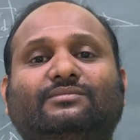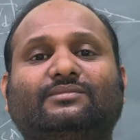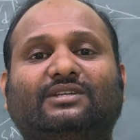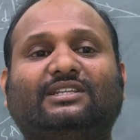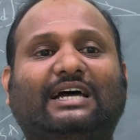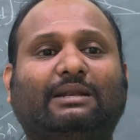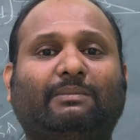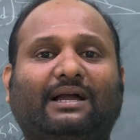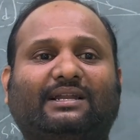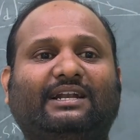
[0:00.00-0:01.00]
In that
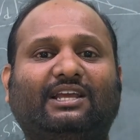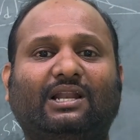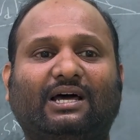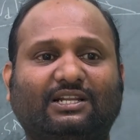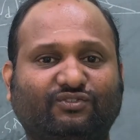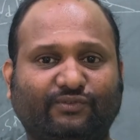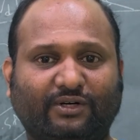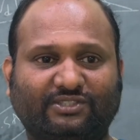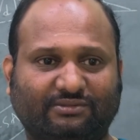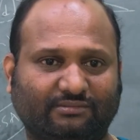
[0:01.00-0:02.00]
magnetic Lorentz
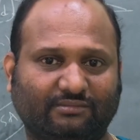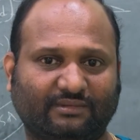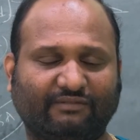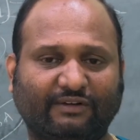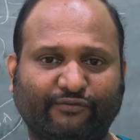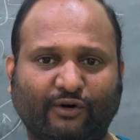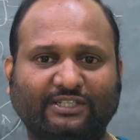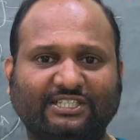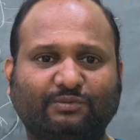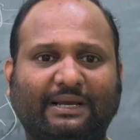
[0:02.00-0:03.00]
force, if the
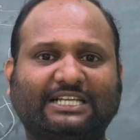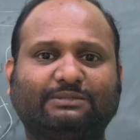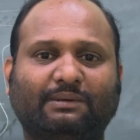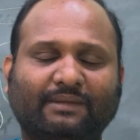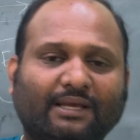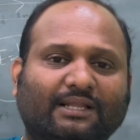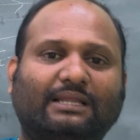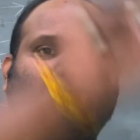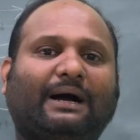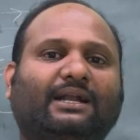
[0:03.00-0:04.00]
force is maximum,
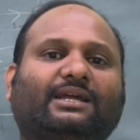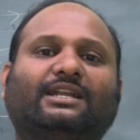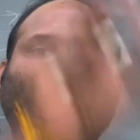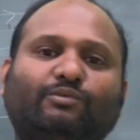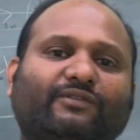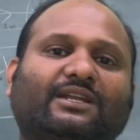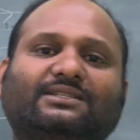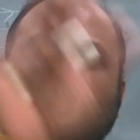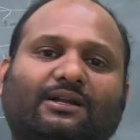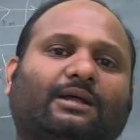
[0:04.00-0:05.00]
the particle is moving in a
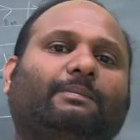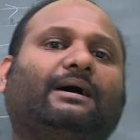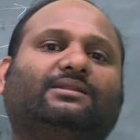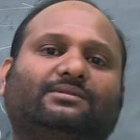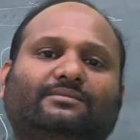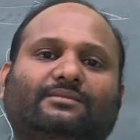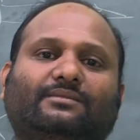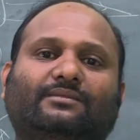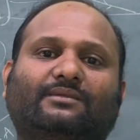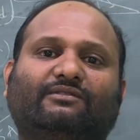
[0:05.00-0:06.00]
circular path.
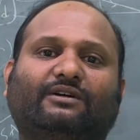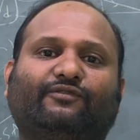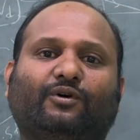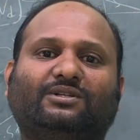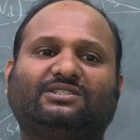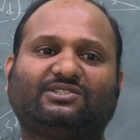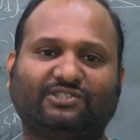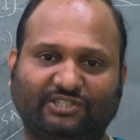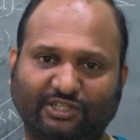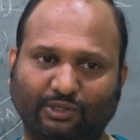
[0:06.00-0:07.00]
If the force
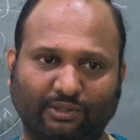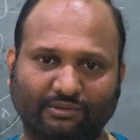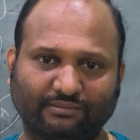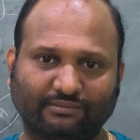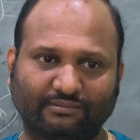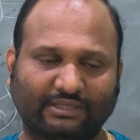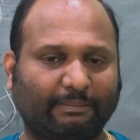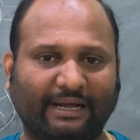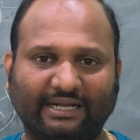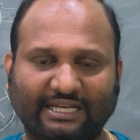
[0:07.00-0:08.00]
is 0, the
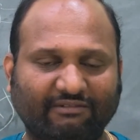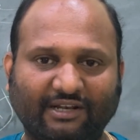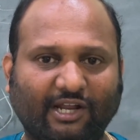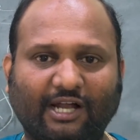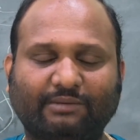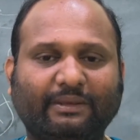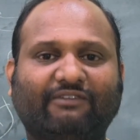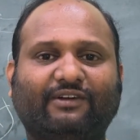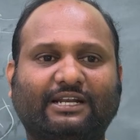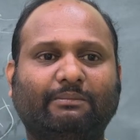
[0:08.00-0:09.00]
particle will not be
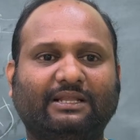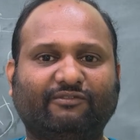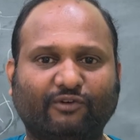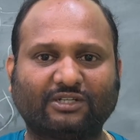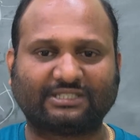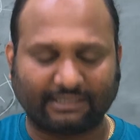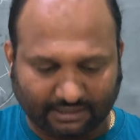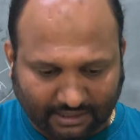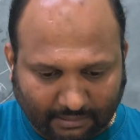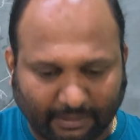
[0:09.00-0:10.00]
affected by the force,
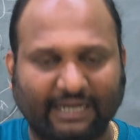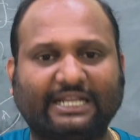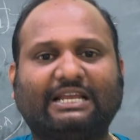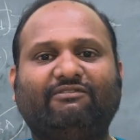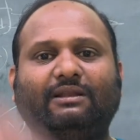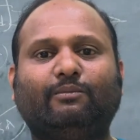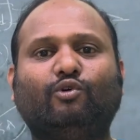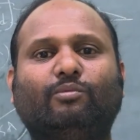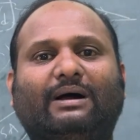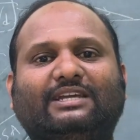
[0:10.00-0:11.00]
the particle will
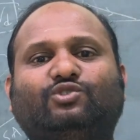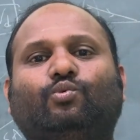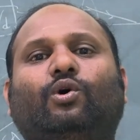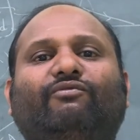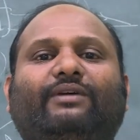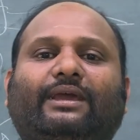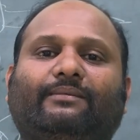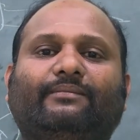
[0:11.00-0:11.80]
move by its own way.